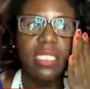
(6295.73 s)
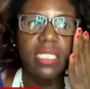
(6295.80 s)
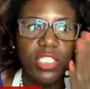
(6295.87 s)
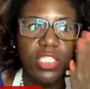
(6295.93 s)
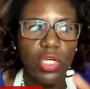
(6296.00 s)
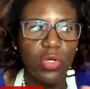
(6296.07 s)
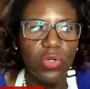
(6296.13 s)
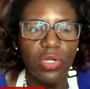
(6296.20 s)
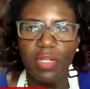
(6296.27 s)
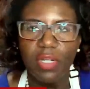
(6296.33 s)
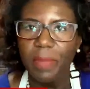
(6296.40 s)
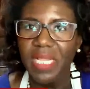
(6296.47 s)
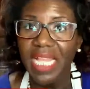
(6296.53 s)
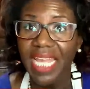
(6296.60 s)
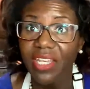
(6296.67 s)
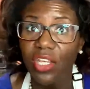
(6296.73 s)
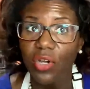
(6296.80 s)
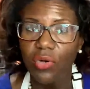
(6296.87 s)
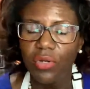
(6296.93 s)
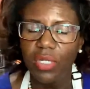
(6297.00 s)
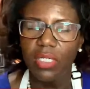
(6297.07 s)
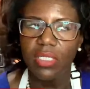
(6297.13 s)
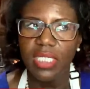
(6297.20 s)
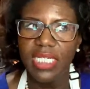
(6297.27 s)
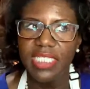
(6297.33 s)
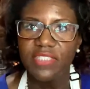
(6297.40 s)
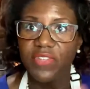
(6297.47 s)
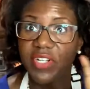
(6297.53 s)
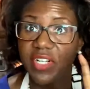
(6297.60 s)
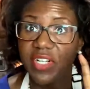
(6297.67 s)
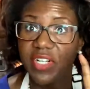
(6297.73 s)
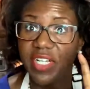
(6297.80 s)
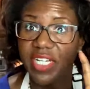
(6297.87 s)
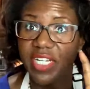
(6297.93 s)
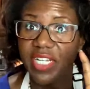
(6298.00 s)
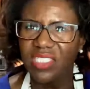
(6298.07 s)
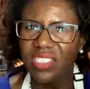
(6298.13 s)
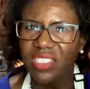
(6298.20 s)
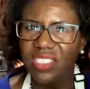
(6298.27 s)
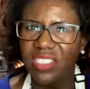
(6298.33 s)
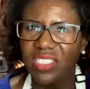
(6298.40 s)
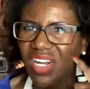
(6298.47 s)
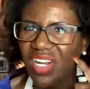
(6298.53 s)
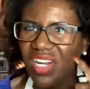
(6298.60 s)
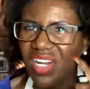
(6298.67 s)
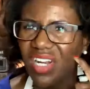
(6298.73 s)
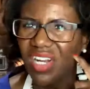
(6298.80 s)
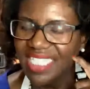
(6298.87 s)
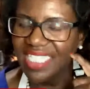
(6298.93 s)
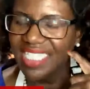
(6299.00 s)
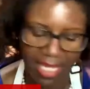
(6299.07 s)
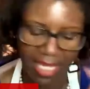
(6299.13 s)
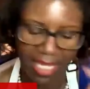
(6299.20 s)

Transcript: the yogurt, plain yogurt, is very tart and tangy.